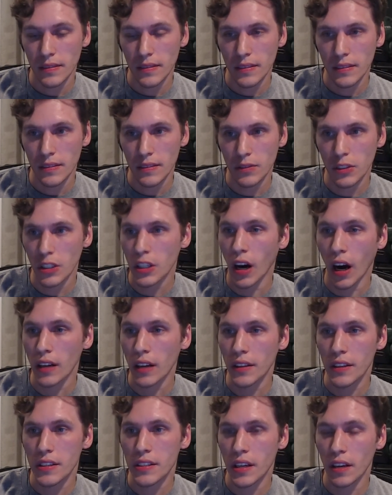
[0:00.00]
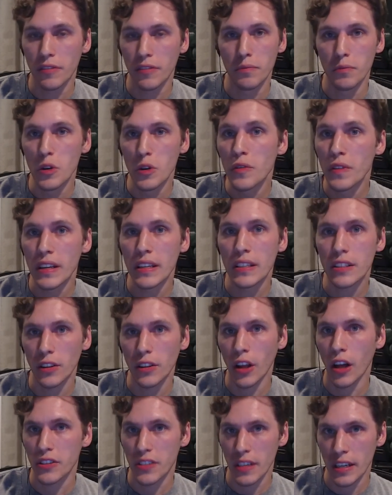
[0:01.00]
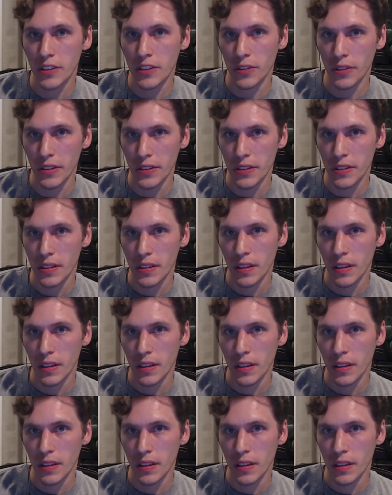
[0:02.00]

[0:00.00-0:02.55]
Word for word: regardless of moving to Los Angeles.